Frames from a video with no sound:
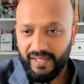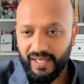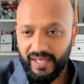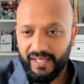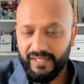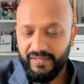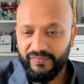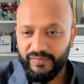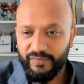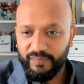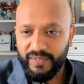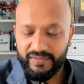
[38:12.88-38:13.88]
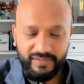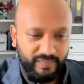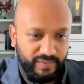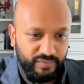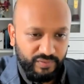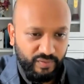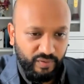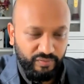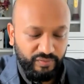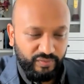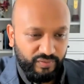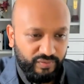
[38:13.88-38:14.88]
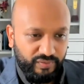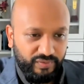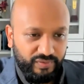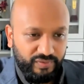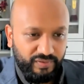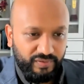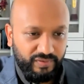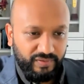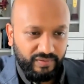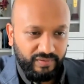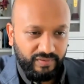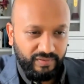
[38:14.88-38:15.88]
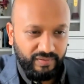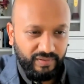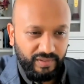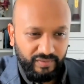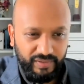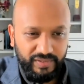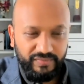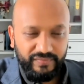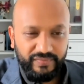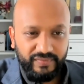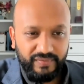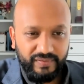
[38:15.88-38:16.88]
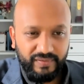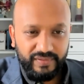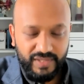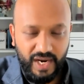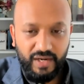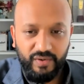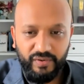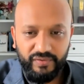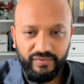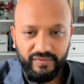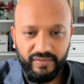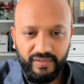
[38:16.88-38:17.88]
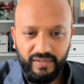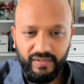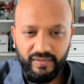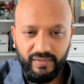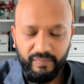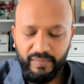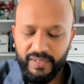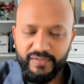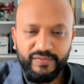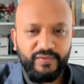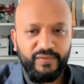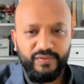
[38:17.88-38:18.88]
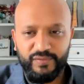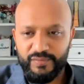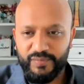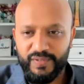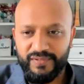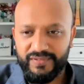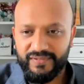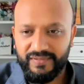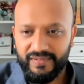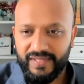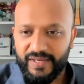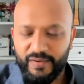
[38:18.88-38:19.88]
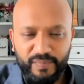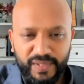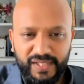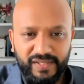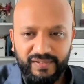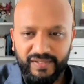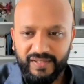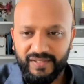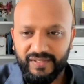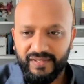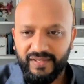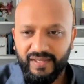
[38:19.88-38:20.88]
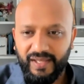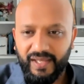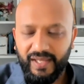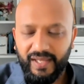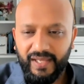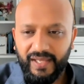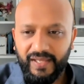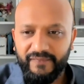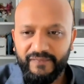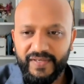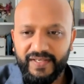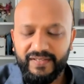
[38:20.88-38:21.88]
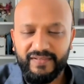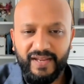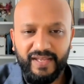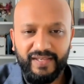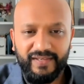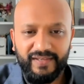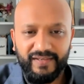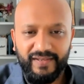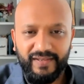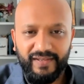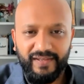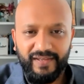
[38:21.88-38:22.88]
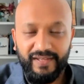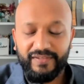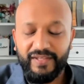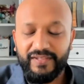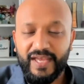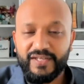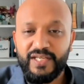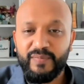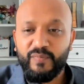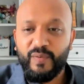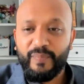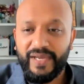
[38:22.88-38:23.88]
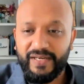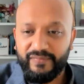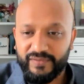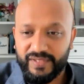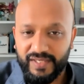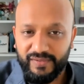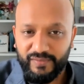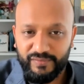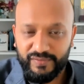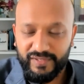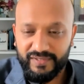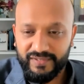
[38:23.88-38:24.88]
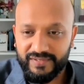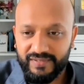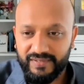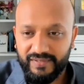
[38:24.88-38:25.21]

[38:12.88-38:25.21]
And if you meet someone who's gone through grief, child loss, please don't use those words. They don't mean anything. It feels like it's actually more painful to hear those things.